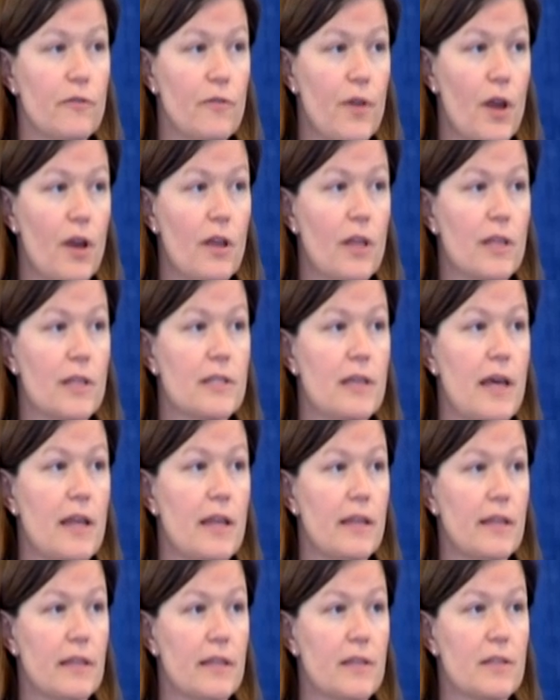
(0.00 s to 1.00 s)
Very
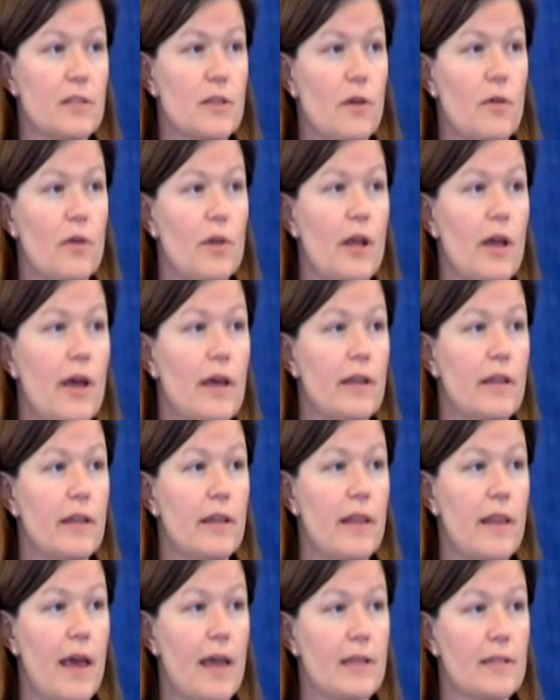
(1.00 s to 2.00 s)
exciting things going on
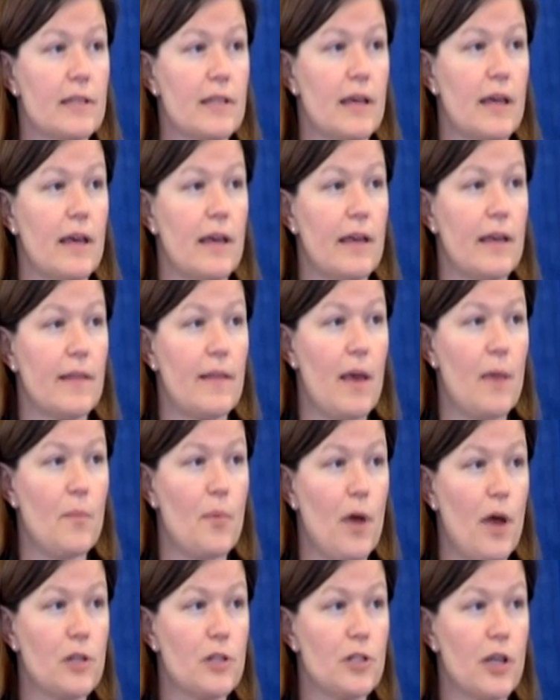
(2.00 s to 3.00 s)
in that
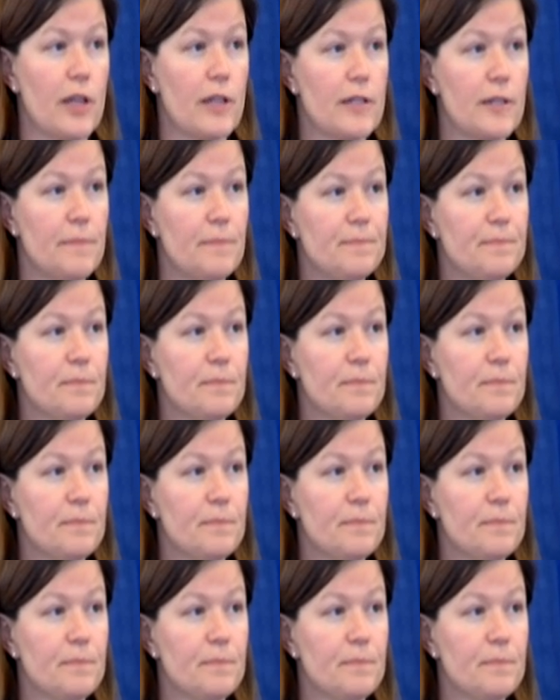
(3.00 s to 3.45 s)
project.